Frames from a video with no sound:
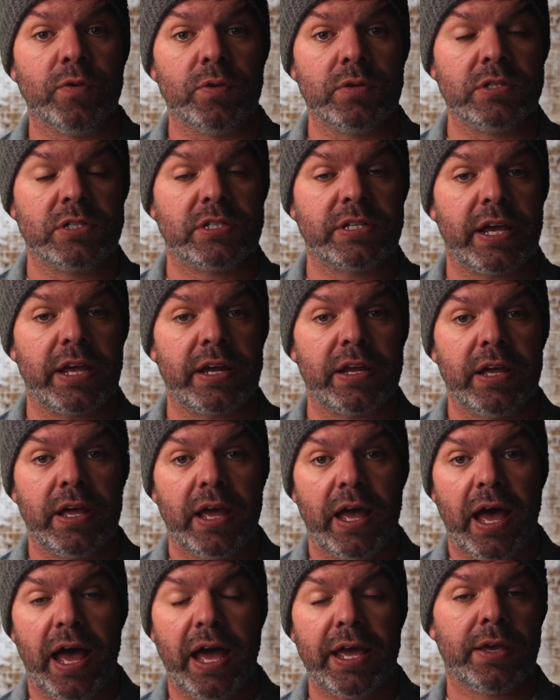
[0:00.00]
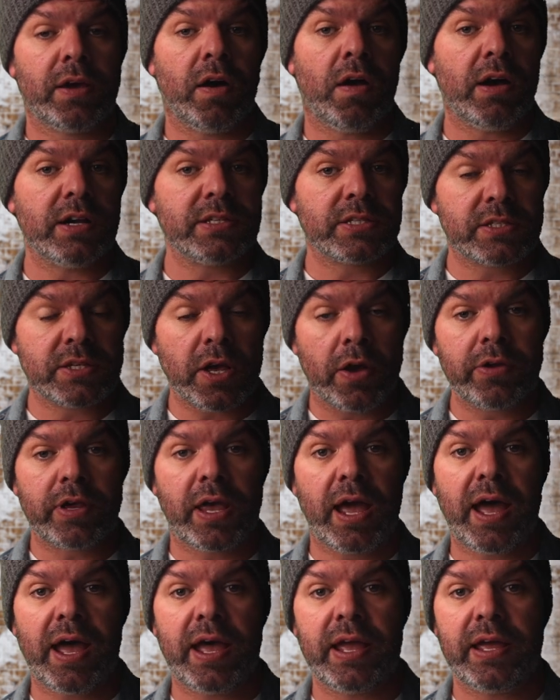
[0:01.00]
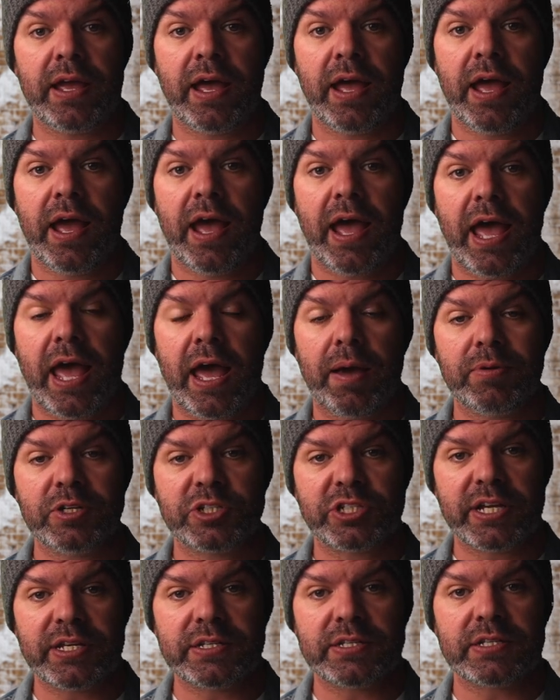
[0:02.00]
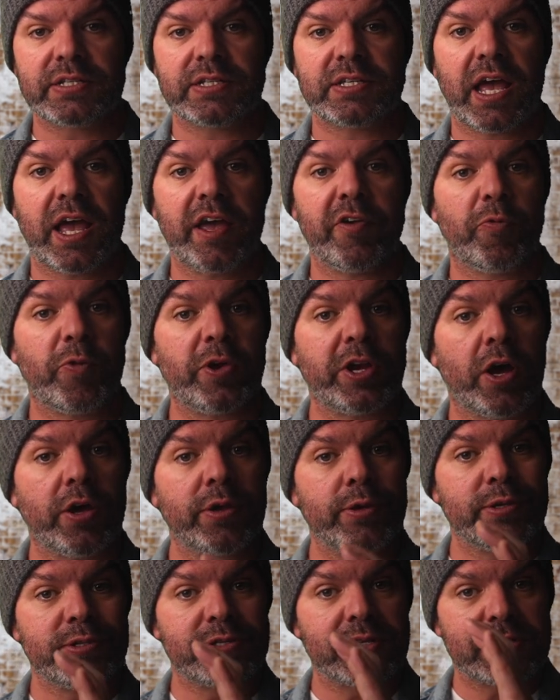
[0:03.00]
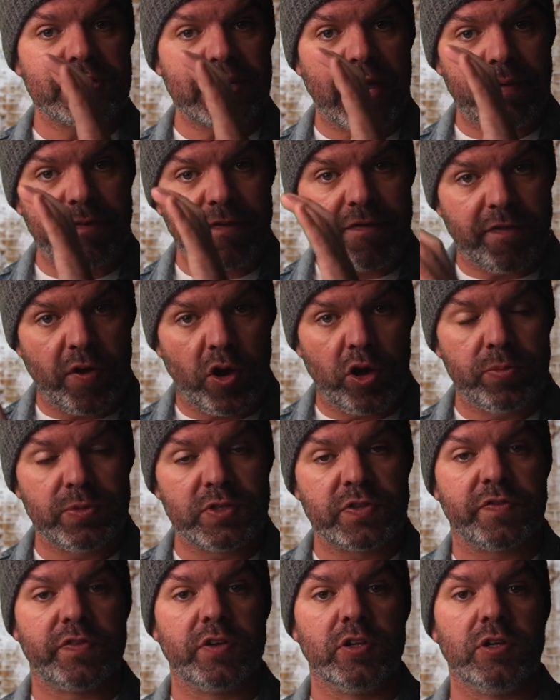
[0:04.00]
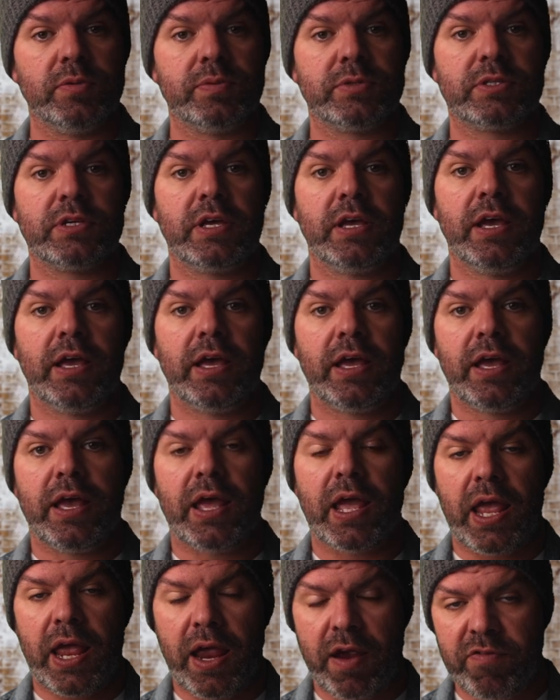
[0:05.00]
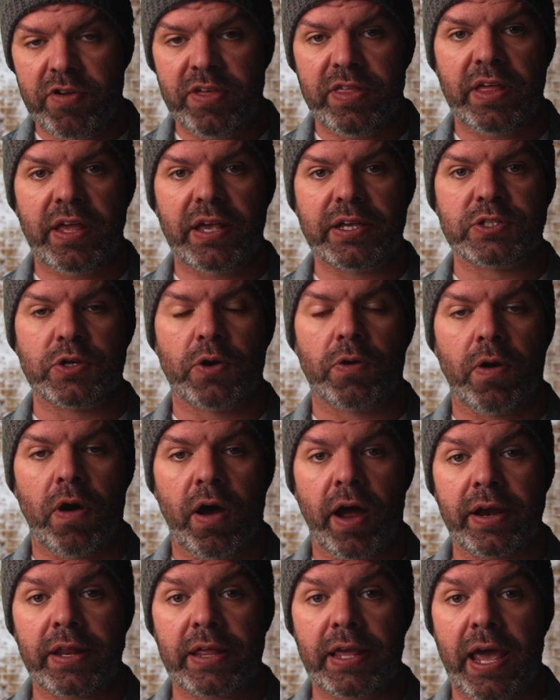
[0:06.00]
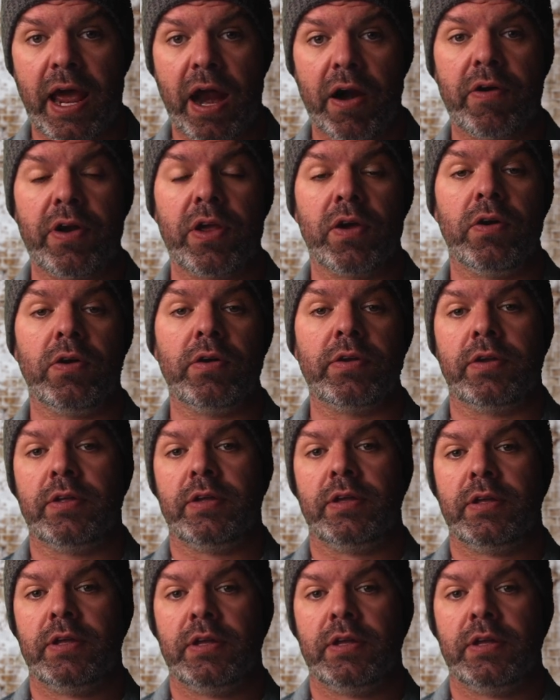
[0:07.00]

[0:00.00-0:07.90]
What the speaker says: foot and said, hey guys, it's okay. Our machines are safe. We don't use the same foam as Philips. Everything is all right, carry on.